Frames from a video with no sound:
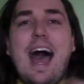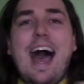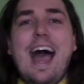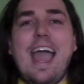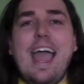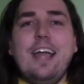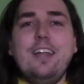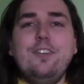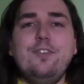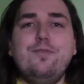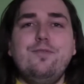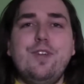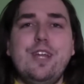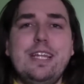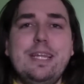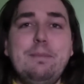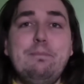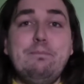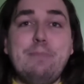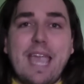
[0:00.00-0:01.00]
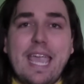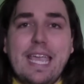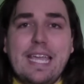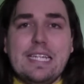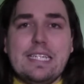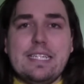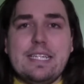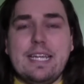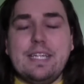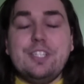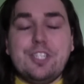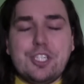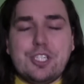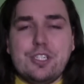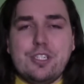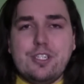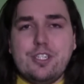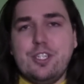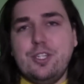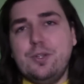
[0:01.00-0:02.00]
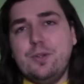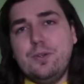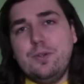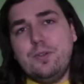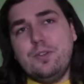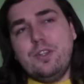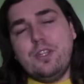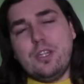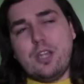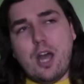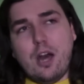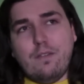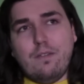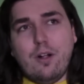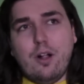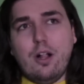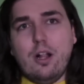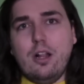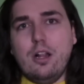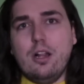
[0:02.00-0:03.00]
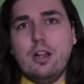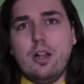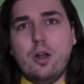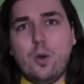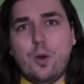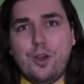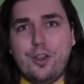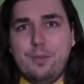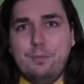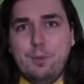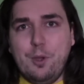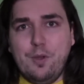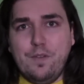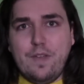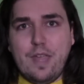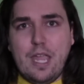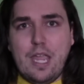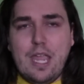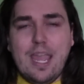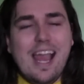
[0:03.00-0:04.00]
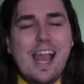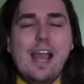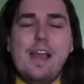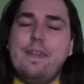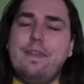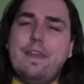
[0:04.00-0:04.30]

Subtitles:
I hadn't really paid attention to the novel or the movie.